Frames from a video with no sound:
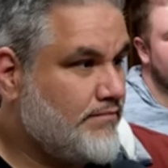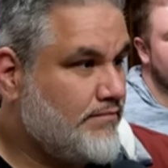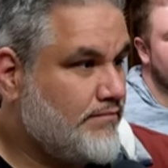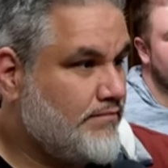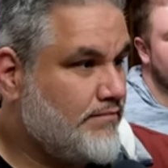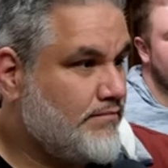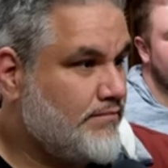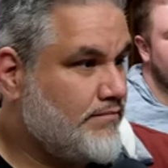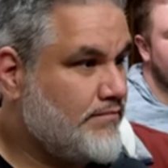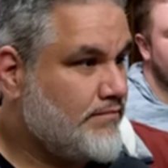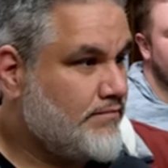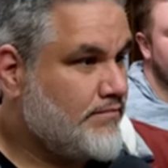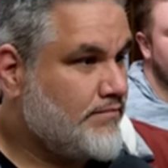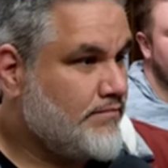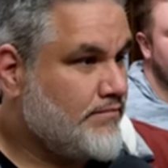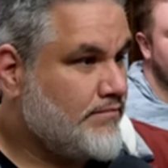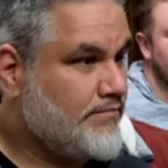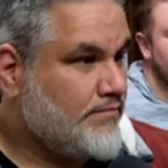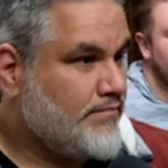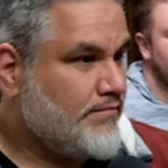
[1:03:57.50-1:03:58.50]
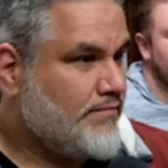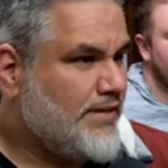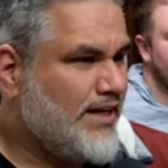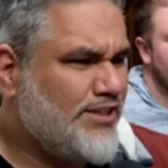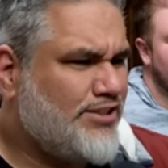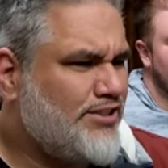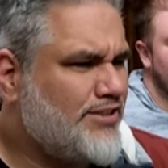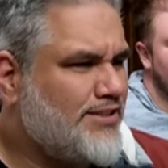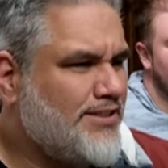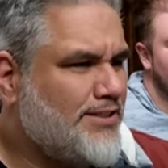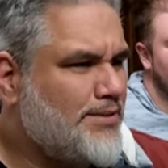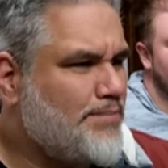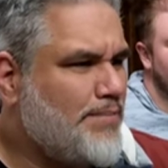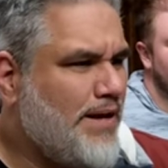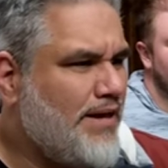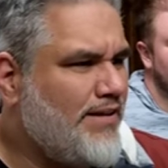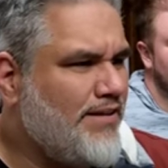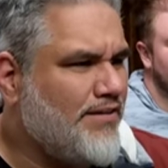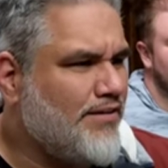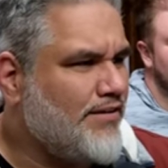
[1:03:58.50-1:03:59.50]
a spell in their deck, right? It's just a
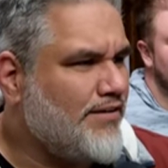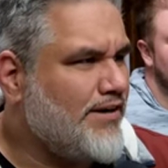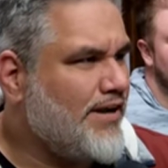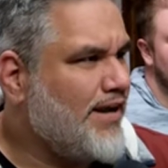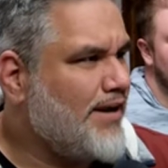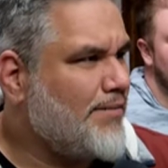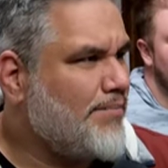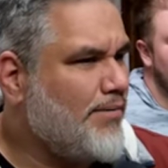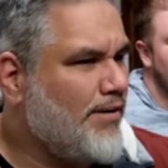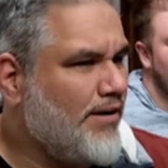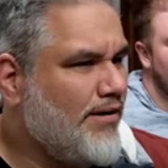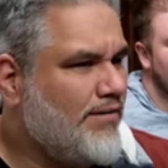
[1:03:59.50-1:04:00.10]
spell in their deck, bro.